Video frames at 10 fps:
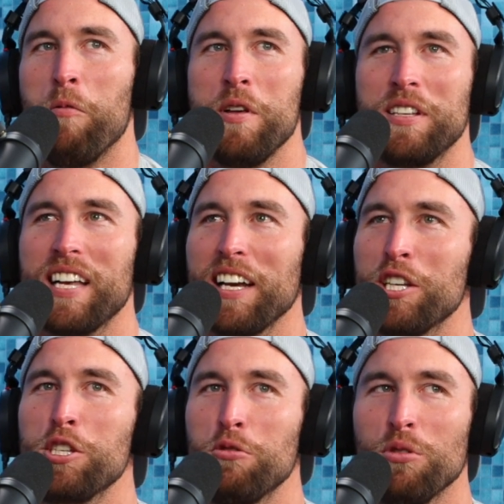It's like,
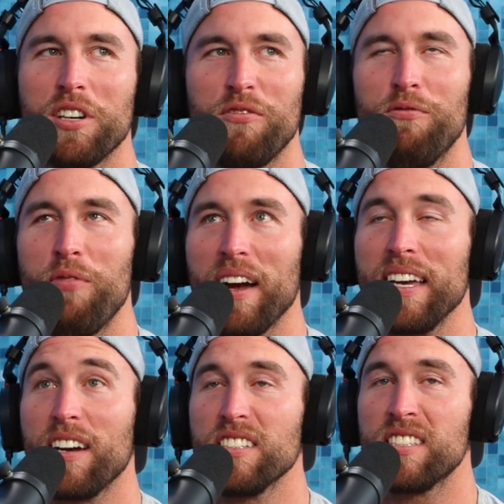because you look
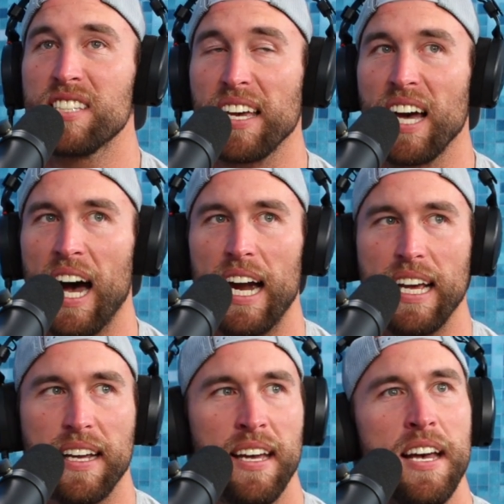fucking
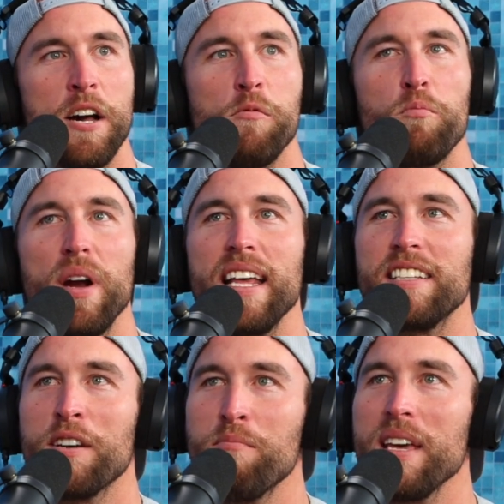psychotic. But
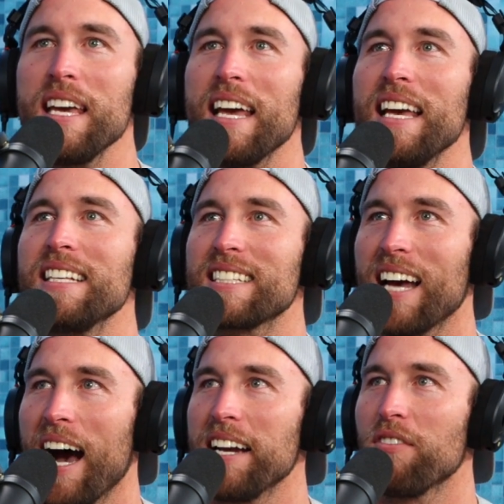to me, it's
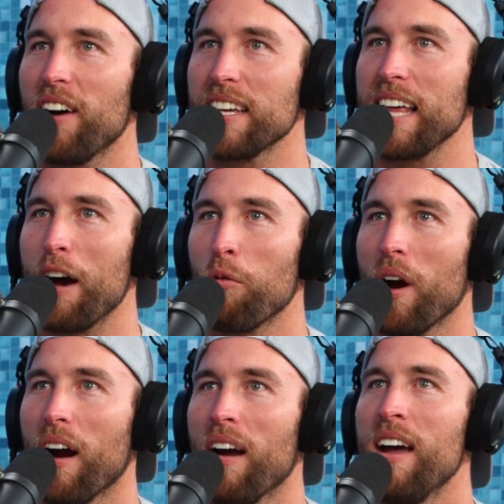kind of like that
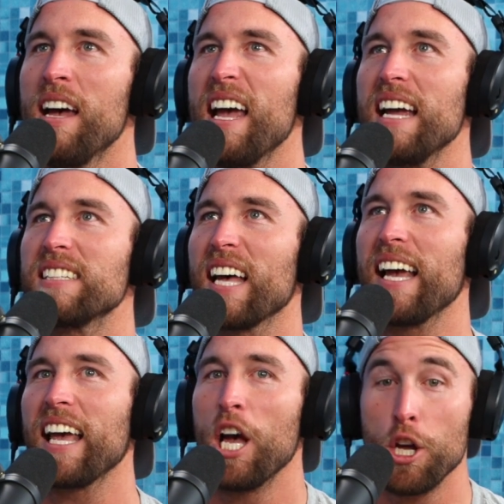where it's
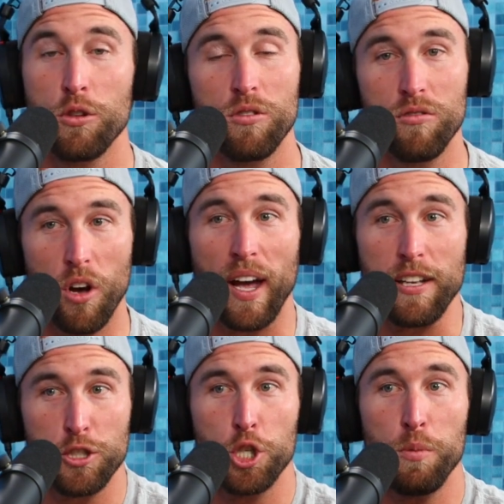like, okay,
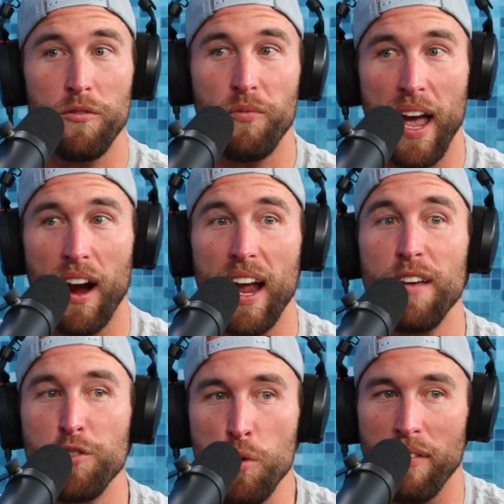to be fair,
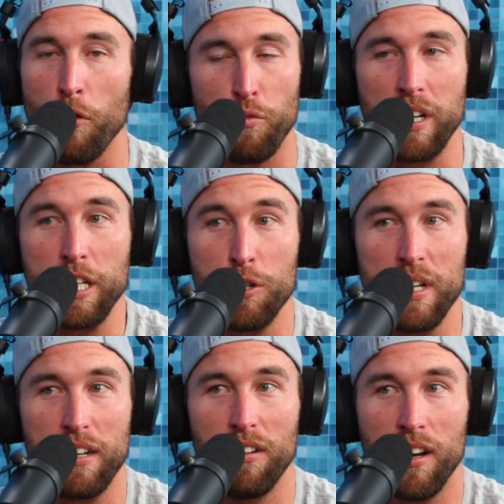if you have a really
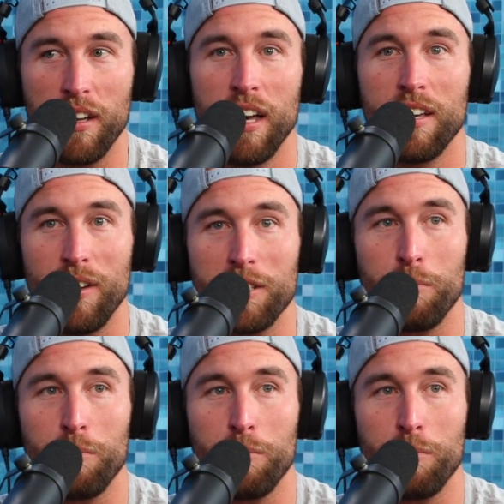unique look, you actually